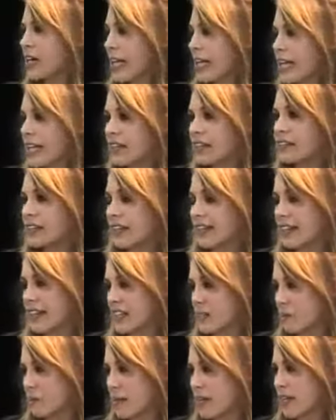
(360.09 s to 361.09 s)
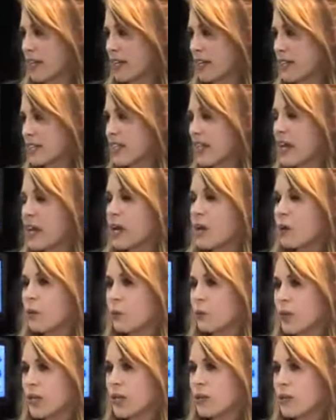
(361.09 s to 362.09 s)
client can expect,
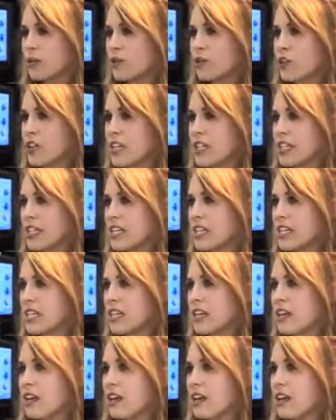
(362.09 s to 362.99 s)
we usually,